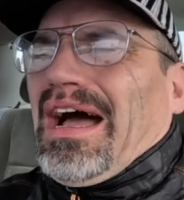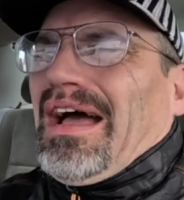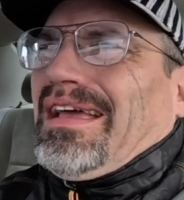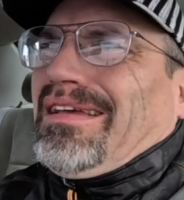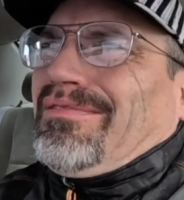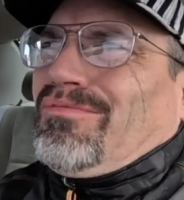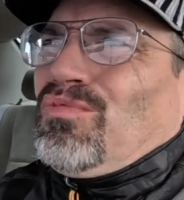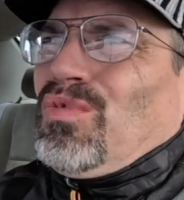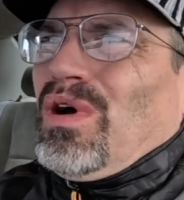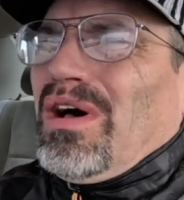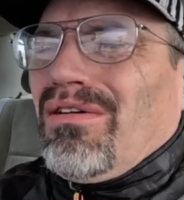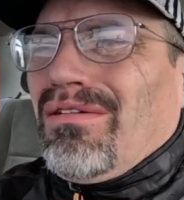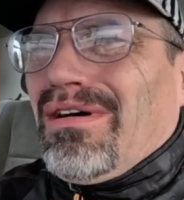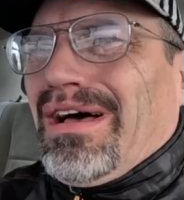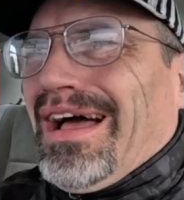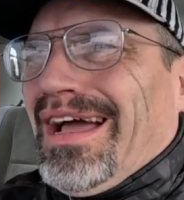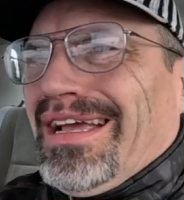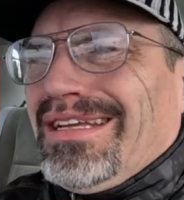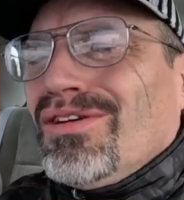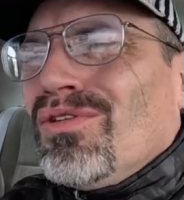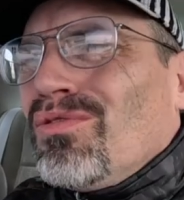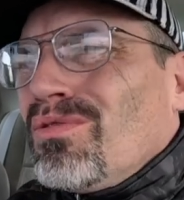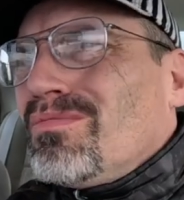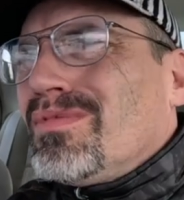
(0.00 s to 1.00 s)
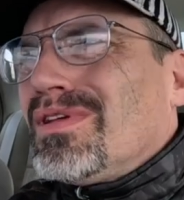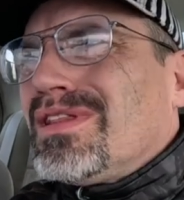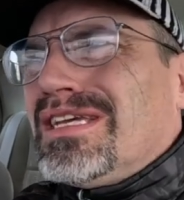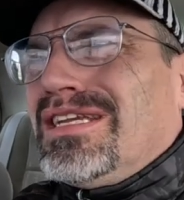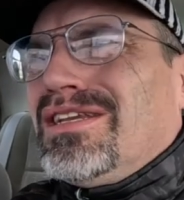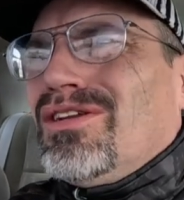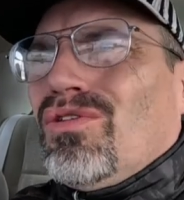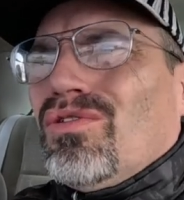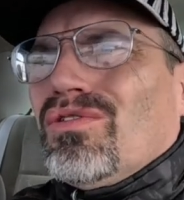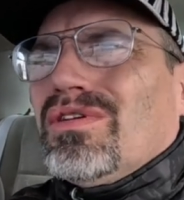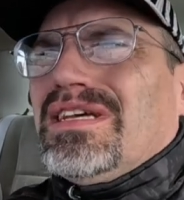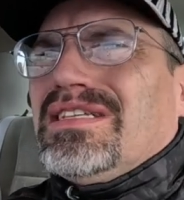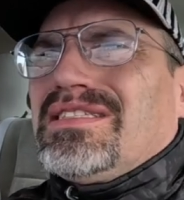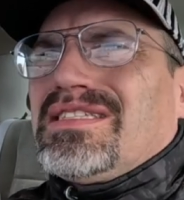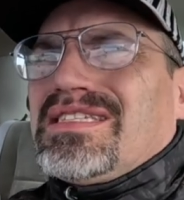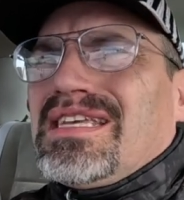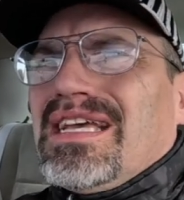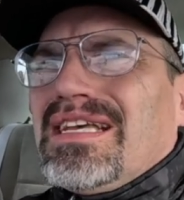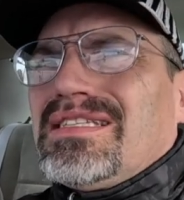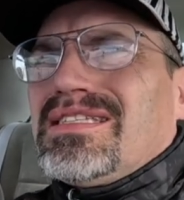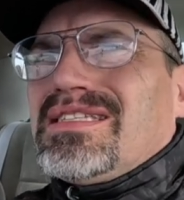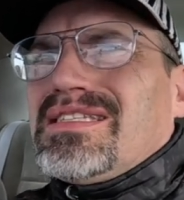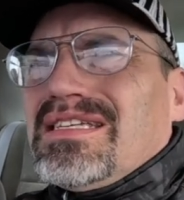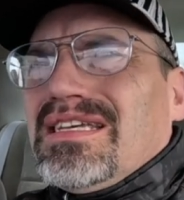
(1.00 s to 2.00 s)
I, well, I don't really know. It
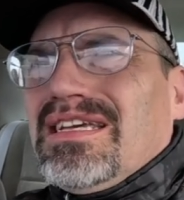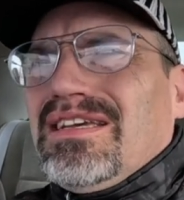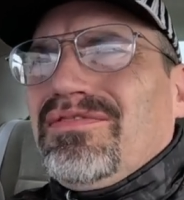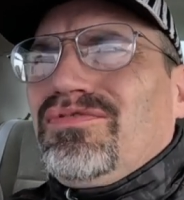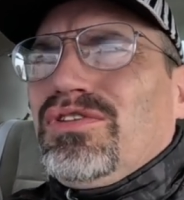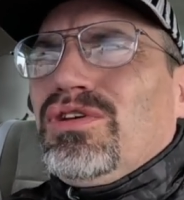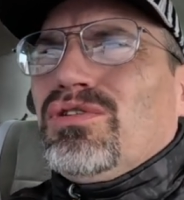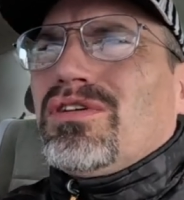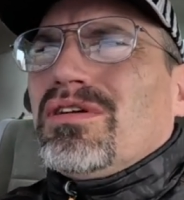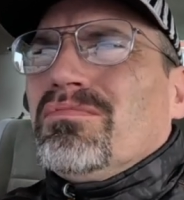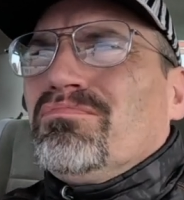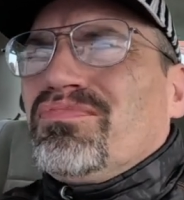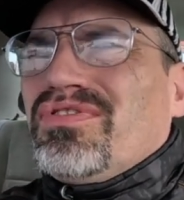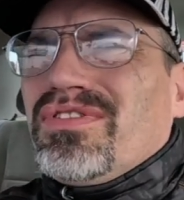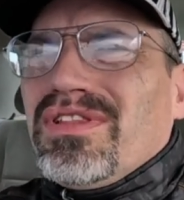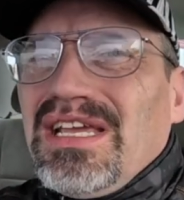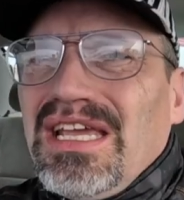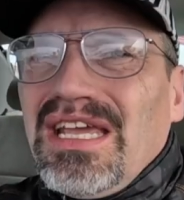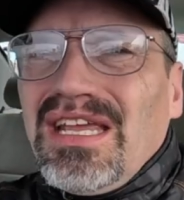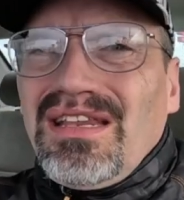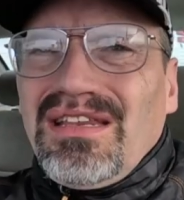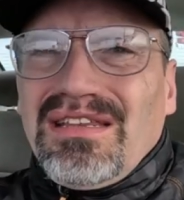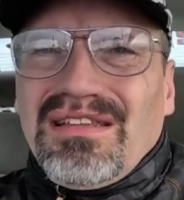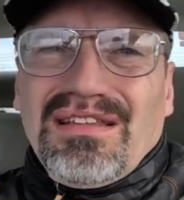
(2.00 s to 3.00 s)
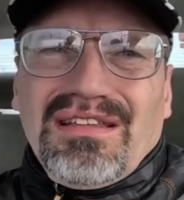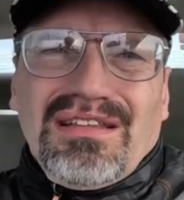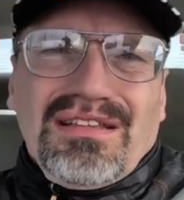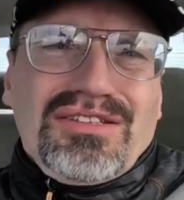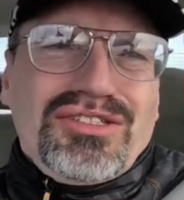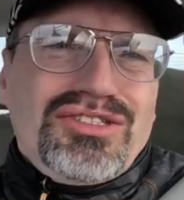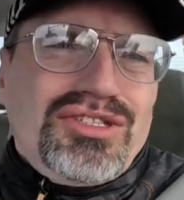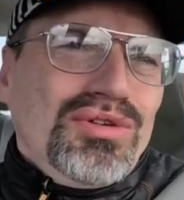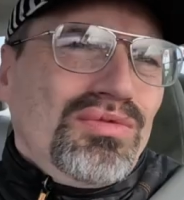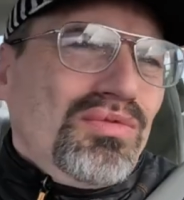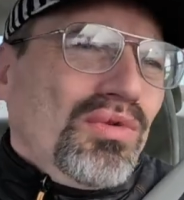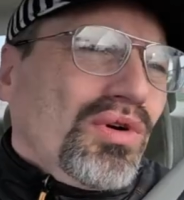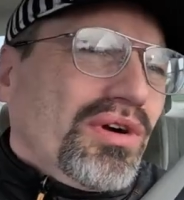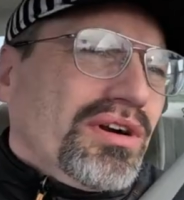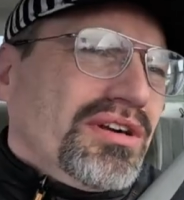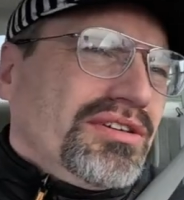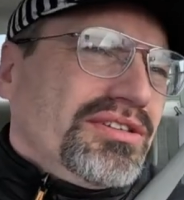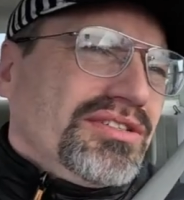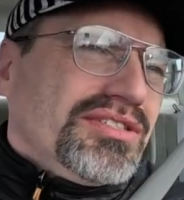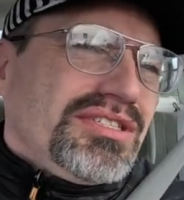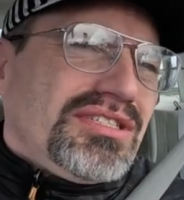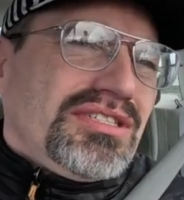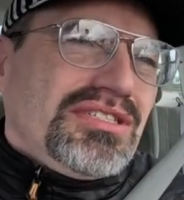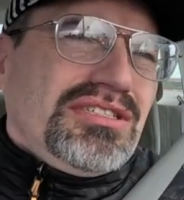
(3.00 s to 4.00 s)
says if you complete two
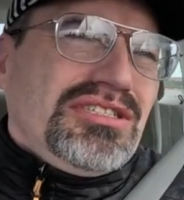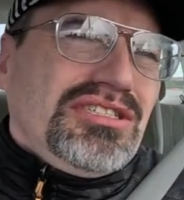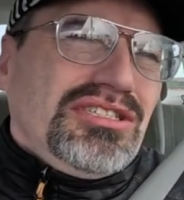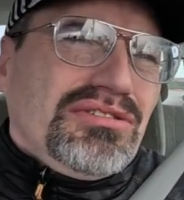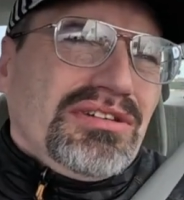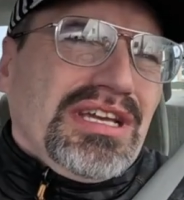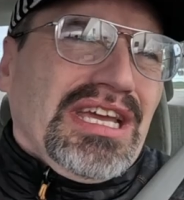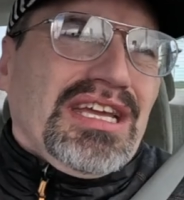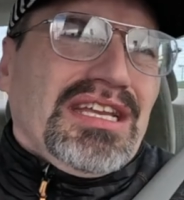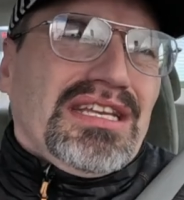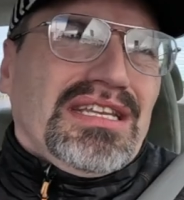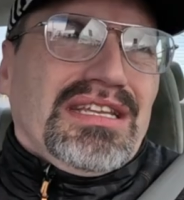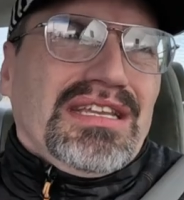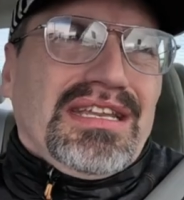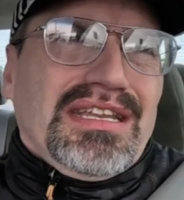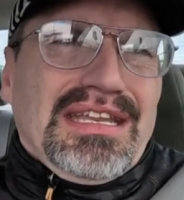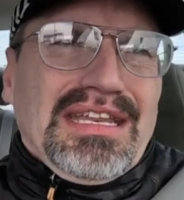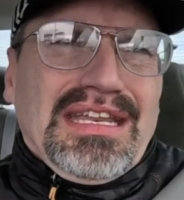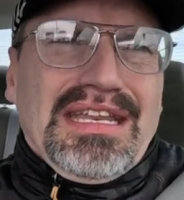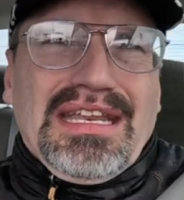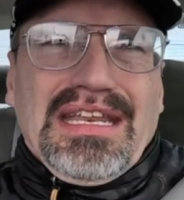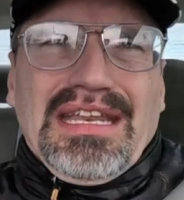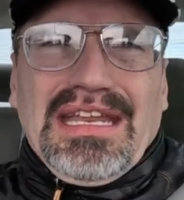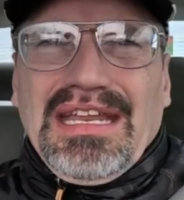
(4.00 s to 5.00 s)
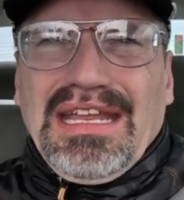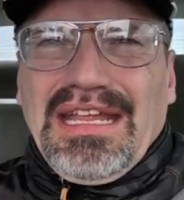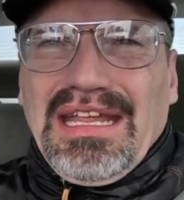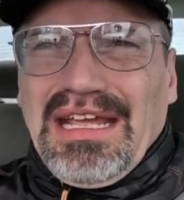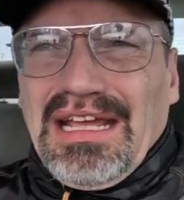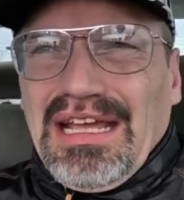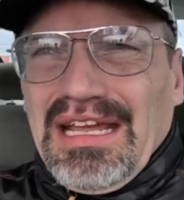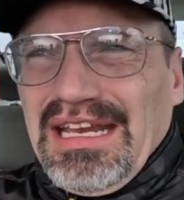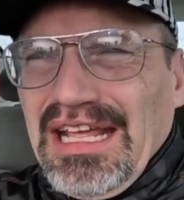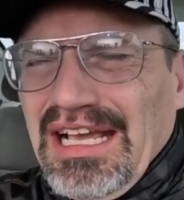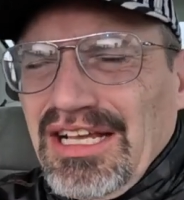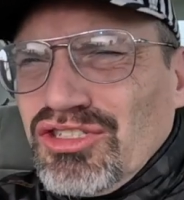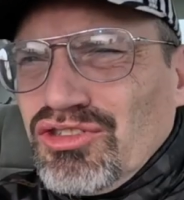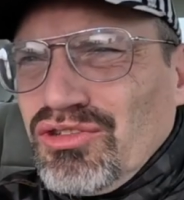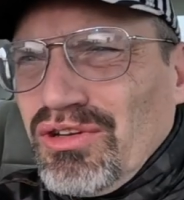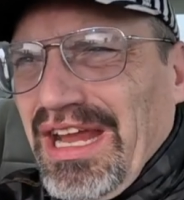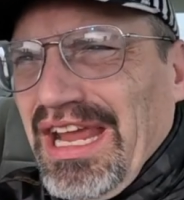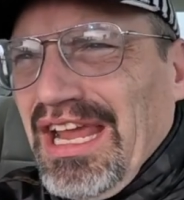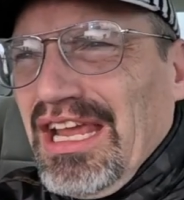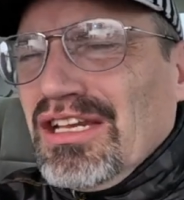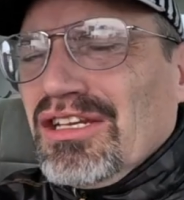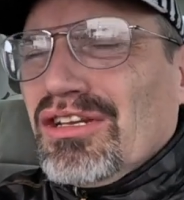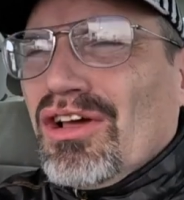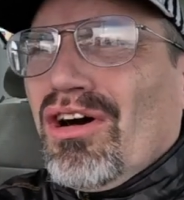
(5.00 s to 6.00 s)
orders, you get an
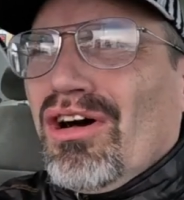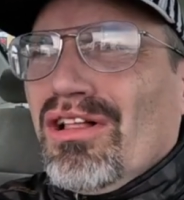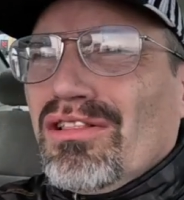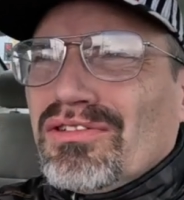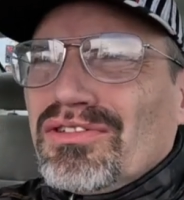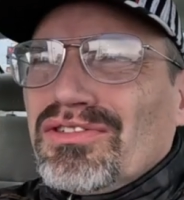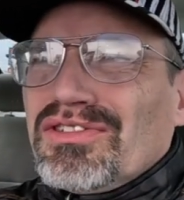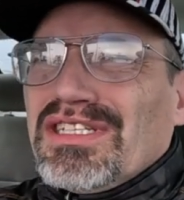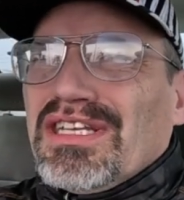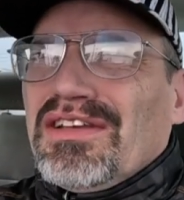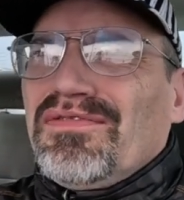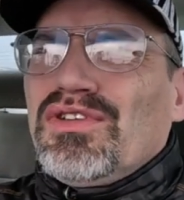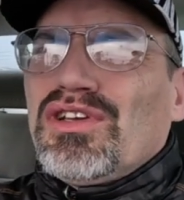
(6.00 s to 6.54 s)
extra eight dollars.